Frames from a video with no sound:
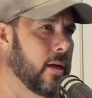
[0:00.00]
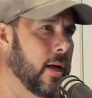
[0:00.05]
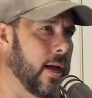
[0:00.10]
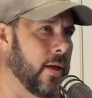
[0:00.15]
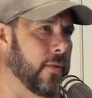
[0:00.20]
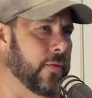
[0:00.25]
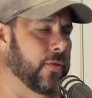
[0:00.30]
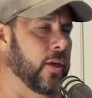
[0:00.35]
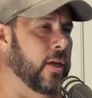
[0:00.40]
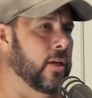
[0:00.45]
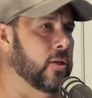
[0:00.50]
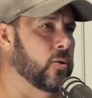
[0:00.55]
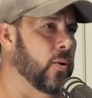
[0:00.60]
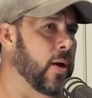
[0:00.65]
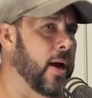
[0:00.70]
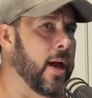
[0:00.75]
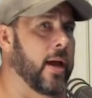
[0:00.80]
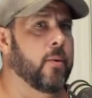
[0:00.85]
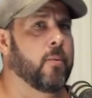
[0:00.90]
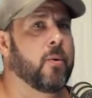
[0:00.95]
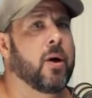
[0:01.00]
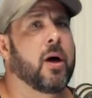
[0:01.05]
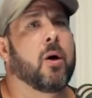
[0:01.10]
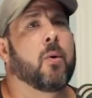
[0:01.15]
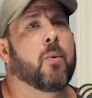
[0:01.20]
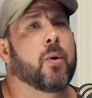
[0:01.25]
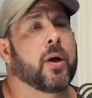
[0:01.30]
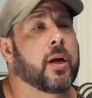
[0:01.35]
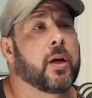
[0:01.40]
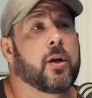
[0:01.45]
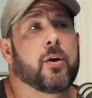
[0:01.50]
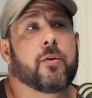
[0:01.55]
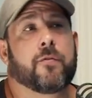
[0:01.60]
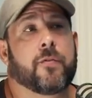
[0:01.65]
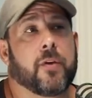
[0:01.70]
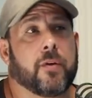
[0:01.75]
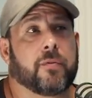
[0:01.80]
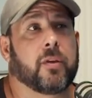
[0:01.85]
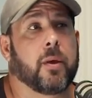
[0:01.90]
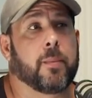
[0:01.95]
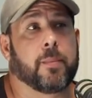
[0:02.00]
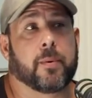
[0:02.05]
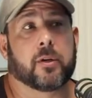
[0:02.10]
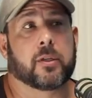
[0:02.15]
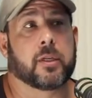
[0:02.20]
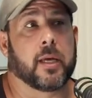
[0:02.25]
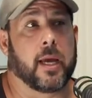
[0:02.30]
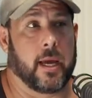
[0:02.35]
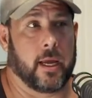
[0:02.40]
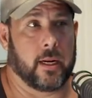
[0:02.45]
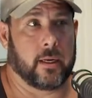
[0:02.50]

and things were we're going to do 50%.